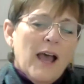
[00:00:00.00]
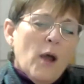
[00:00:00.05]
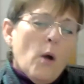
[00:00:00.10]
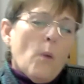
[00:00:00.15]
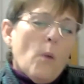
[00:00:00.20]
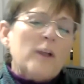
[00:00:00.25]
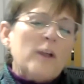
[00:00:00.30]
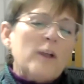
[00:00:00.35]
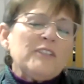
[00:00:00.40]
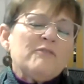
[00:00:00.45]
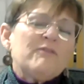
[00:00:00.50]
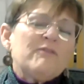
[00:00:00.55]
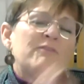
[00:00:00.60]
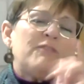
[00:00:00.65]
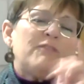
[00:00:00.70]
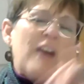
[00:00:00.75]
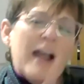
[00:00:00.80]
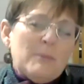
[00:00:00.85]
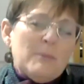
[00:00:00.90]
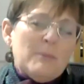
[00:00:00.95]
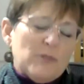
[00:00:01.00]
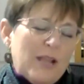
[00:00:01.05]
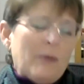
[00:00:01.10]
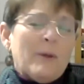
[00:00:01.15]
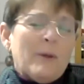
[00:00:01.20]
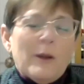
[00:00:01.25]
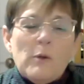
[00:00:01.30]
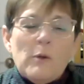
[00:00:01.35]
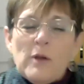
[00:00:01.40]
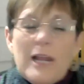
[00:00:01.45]
What are fibers?
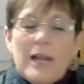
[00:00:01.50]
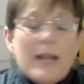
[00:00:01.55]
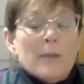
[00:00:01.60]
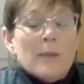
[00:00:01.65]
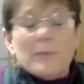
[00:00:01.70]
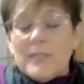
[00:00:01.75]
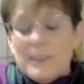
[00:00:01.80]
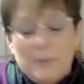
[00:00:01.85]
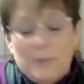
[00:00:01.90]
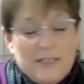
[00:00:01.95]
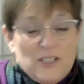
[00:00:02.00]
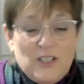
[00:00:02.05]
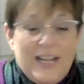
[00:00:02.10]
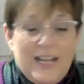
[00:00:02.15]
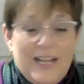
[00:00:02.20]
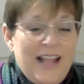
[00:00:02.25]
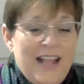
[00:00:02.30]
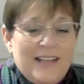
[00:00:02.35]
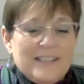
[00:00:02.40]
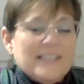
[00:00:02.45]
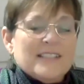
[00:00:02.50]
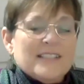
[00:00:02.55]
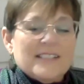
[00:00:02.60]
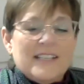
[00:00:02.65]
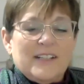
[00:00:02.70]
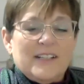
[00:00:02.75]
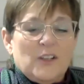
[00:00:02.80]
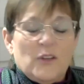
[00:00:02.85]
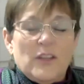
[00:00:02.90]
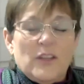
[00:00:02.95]
Somebody's going to ask this.
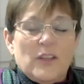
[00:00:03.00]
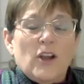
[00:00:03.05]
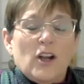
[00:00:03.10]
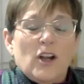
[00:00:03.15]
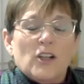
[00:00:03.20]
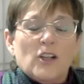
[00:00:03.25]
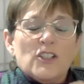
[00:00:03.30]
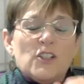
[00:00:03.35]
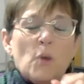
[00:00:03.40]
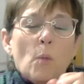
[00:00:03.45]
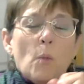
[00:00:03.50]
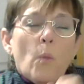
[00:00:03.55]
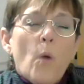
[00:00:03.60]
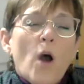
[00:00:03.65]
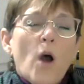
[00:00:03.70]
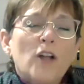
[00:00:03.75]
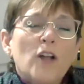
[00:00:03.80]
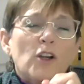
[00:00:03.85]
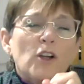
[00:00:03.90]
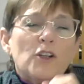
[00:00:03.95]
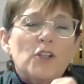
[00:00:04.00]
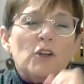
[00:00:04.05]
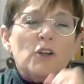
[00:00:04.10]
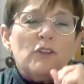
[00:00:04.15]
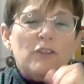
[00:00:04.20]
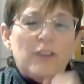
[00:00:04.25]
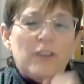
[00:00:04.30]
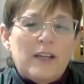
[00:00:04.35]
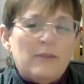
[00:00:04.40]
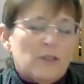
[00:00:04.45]
I know they are. So, what are your
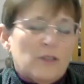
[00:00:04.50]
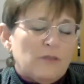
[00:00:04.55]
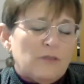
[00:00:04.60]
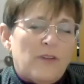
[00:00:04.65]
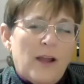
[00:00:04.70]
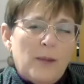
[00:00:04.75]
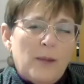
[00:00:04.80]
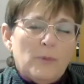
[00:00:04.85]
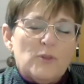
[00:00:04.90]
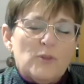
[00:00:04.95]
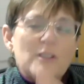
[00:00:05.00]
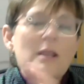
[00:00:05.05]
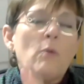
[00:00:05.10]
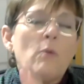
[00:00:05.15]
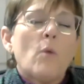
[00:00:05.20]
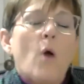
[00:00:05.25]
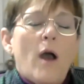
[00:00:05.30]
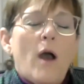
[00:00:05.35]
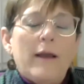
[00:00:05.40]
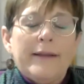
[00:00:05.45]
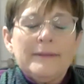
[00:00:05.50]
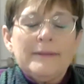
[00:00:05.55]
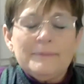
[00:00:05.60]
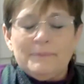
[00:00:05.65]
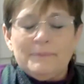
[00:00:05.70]
favorite fibers and why?